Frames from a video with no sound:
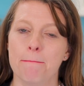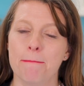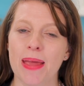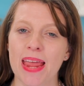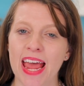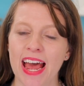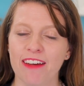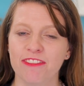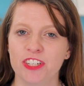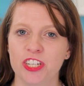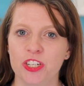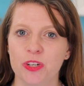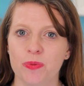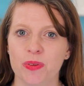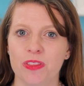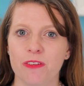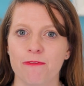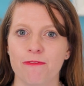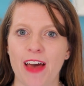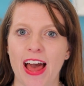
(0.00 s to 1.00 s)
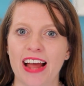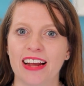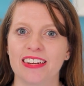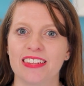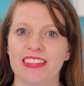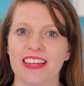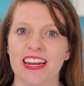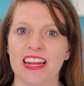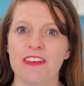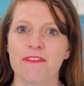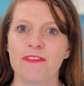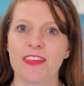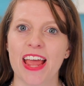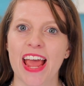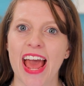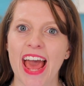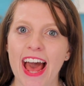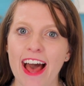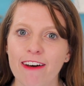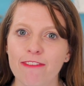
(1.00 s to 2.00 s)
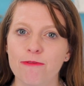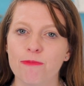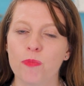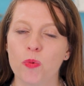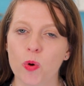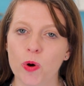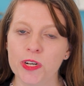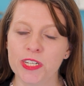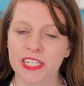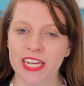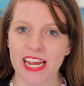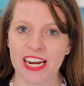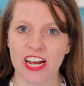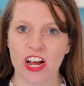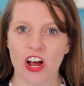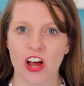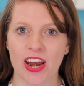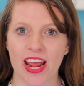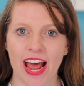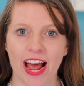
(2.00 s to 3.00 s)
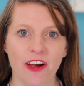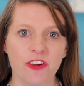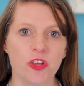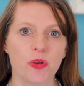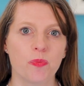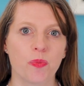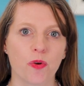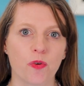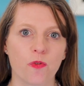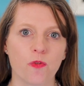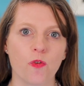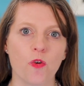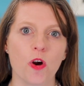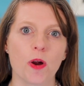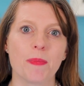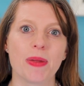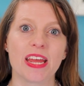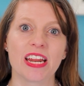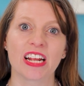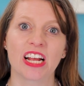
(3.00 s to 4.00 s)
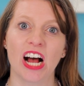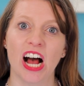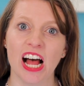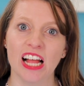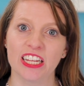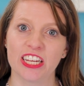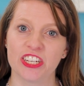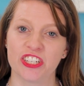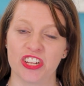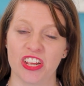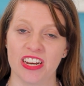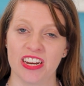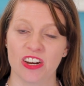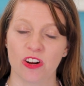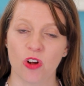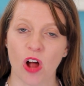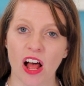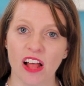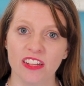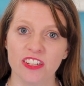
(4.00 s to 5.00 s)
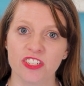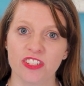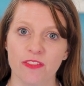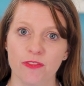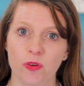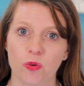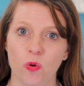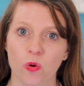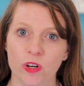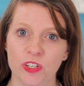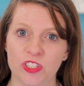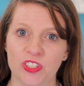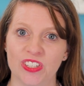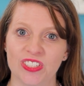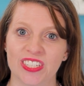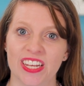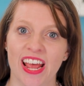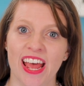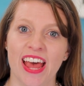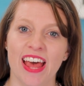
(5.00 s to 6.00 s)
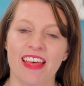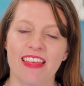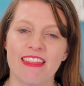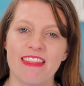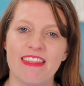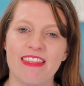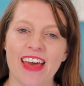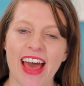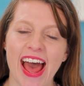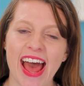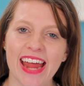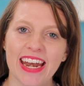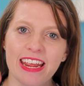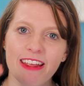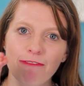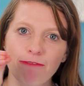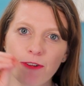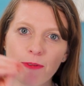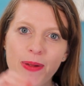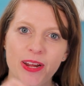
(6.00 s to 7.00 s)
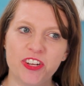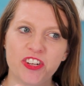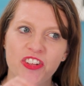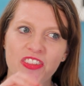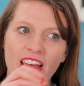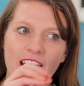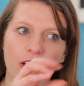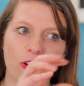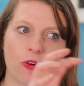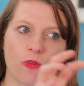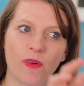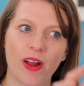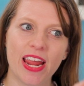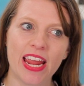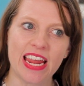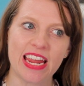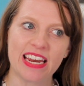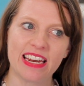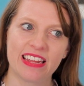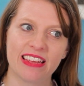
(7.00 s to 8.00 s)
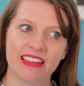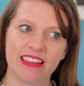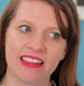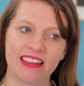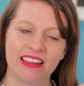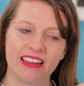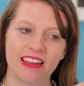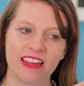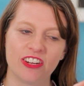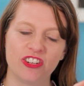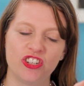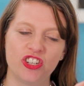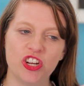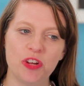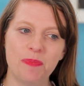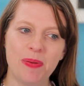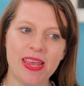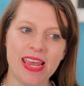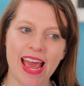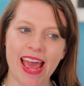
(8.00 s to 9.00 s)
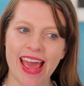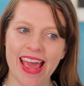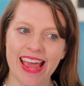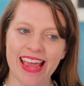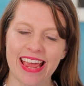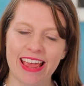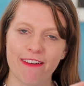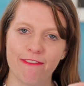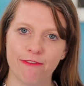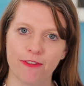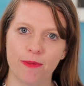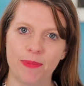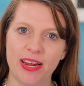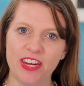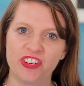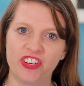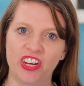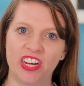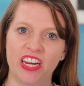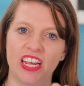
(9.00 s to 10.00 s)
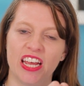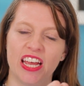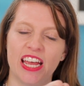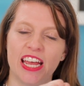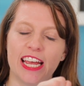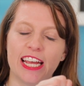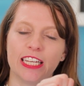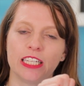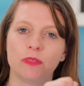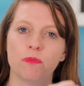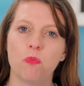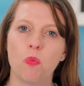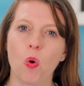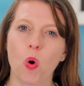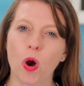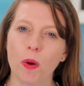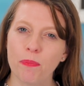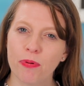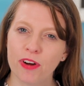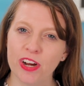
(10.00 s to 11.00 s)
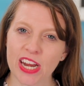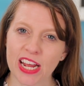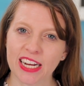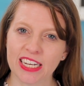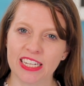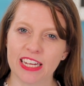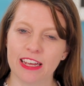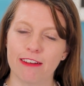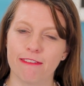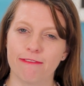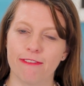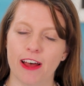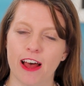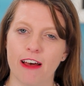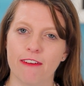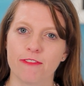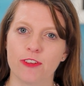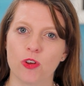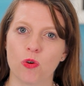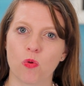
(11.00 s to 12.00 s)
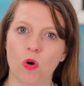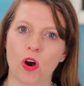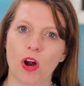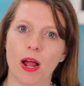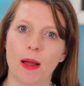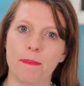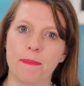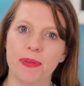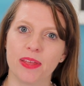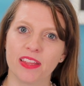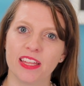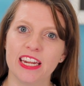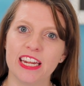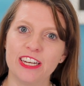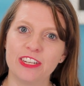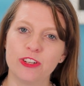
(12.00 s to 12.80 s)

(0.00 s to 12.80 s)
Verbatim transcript: may have to do with the fact that if they have more data on how you perform in college and in college level courses, that information, that grade, GPA information is more predictive of your ability